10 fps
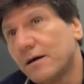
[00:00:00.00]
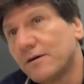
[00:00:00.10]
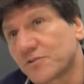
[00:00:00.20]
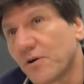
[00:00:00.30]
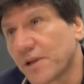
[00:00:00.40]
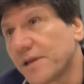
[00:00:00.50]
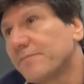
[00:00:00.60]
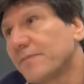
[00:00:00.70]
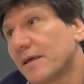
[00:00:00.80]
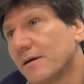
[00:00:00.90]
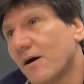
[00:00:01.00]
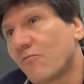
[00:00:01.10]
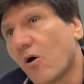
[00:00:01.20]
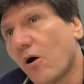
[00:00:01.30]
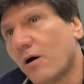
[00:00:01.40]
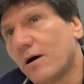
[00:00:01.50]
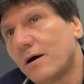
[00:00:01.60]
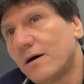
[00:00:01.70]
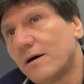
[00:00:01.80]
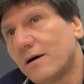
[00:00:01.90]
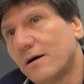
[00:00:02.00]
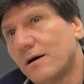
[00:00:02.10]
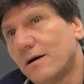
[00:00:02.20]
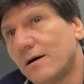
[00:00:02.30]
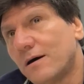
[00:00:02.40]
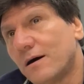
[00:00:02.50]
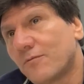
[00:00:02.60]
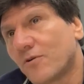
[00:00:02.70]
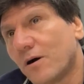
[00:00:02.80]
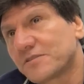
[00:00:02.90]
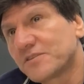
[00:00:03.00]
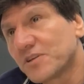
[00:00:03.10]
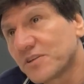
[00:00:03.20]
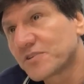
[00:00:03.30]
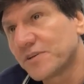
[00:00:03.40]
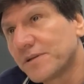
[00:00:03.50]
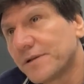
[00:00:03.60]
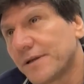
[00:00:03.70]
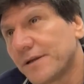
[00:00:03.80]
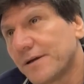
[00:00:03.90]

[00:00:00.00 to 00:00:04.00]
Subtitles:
"Sorry, I've got a suggestion."